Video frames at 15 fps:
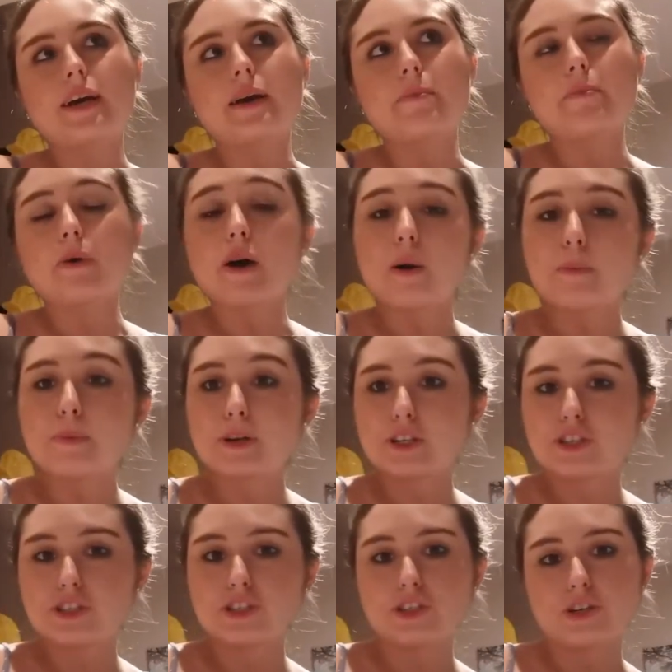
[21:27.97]
a puppet
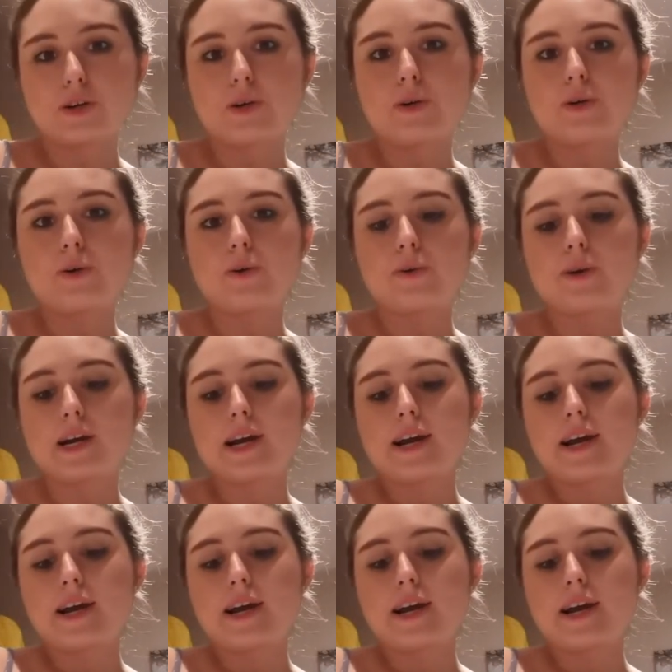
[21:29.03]
show.